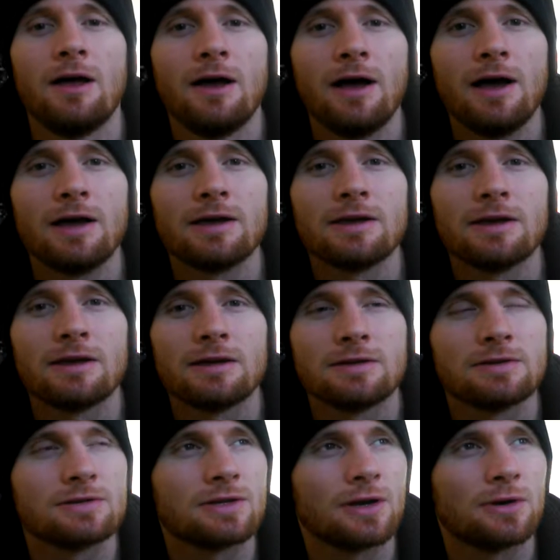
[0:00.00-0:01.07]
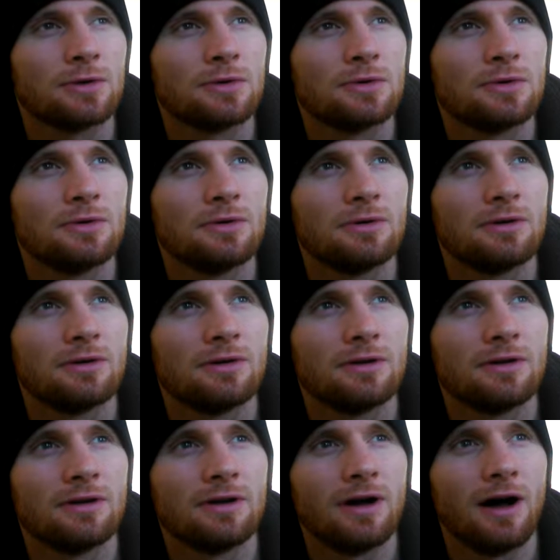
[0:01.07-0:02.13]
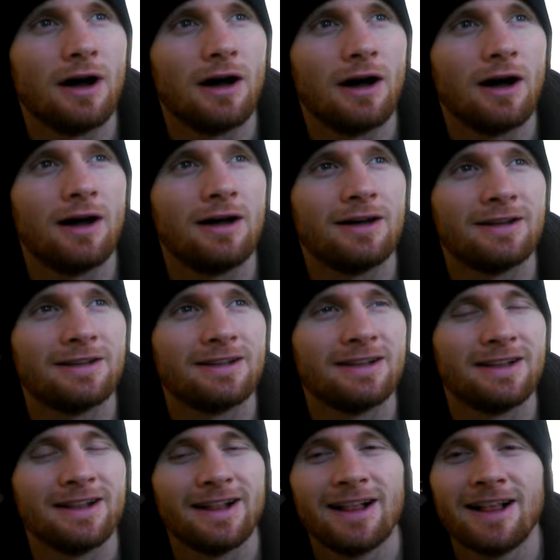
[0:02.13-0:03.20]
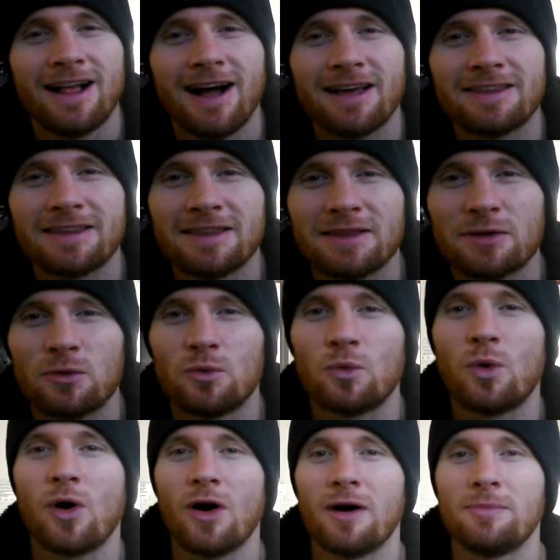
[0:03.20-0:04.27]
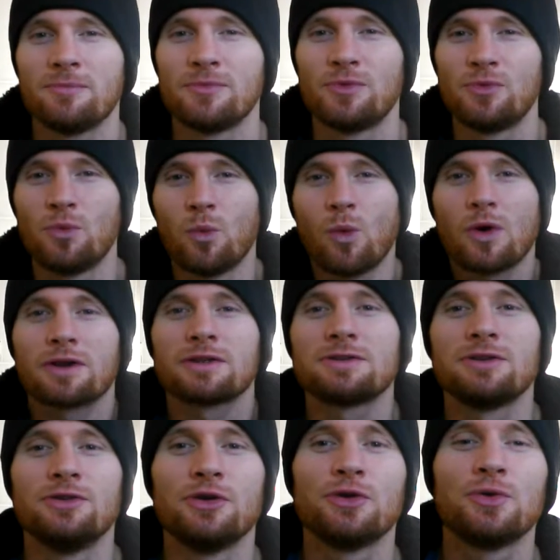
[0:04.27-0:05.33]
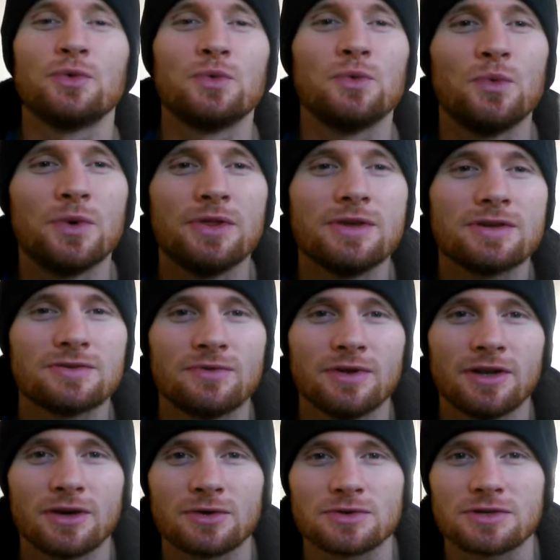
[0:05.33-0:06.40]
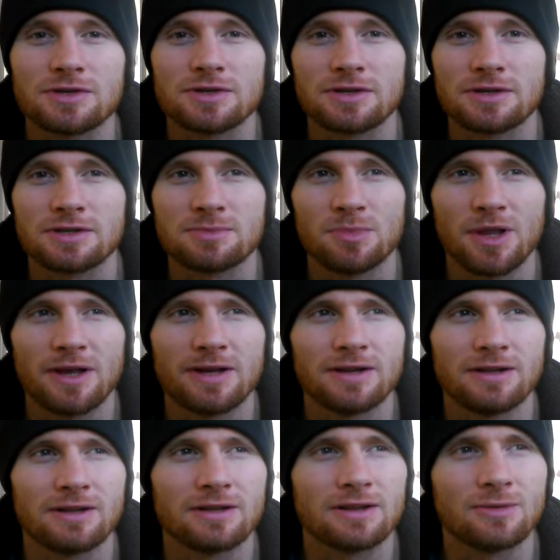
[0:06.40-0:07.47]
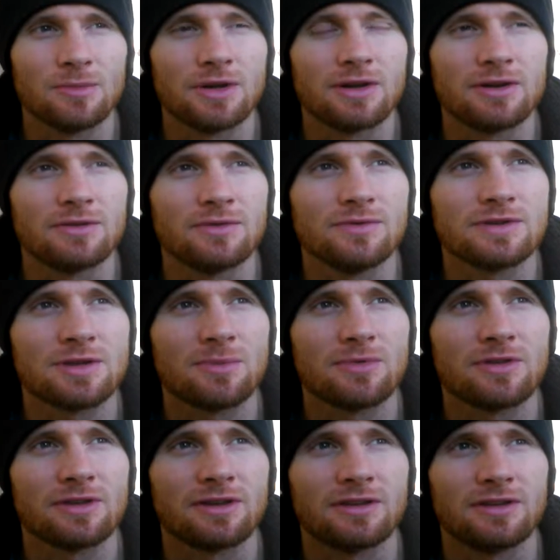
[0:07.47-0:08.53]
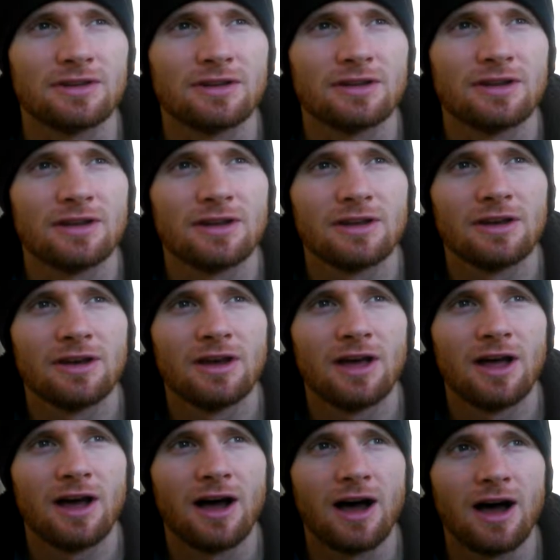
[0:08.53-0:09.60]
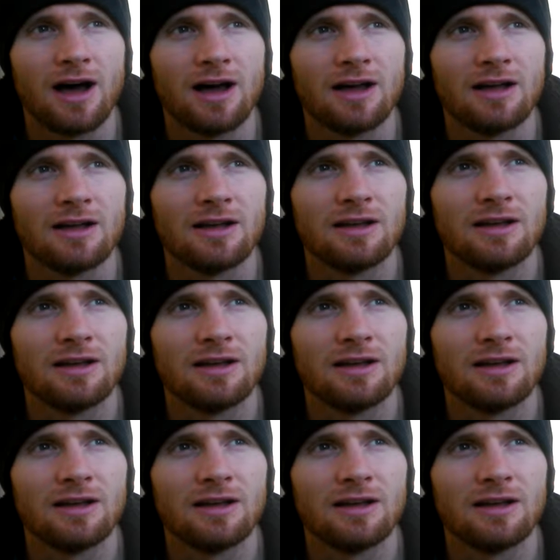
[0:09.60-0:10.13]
Hey, so I think what I'm wanting to do with this video is just explain a little bit of something that I